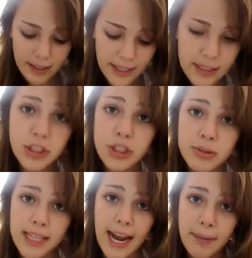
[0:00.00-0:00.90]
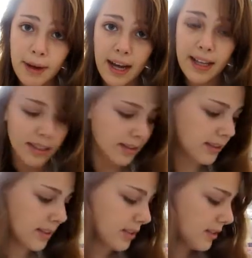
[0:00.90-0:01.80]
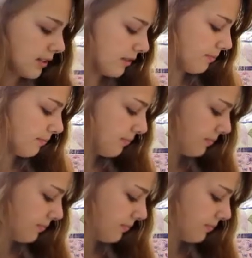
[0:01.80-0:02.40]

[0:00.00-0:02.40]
And the shoes that I bought, it's the